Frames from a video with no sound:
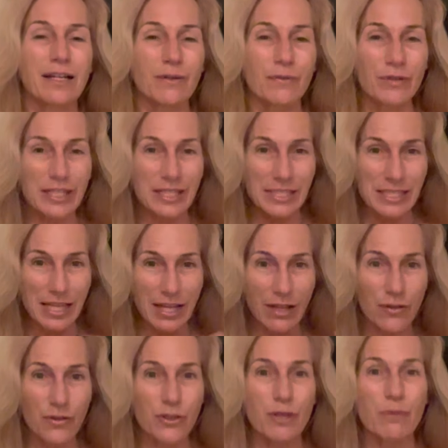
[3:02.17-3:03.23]
with this
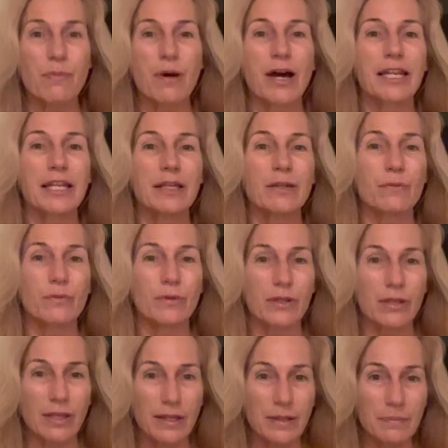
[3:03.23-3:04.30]
healthy body, with
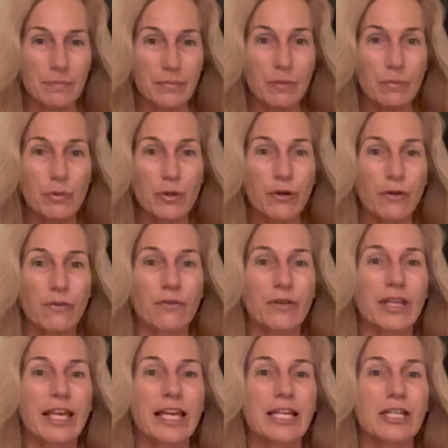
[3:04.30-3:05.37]

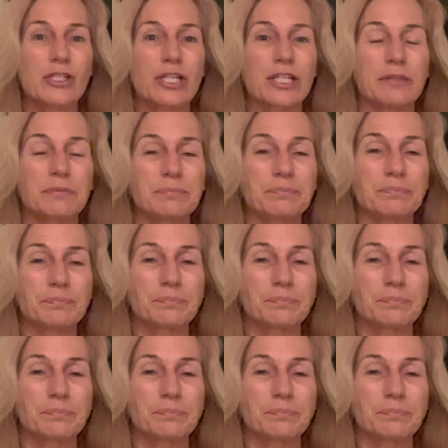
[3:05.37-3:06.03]
purification,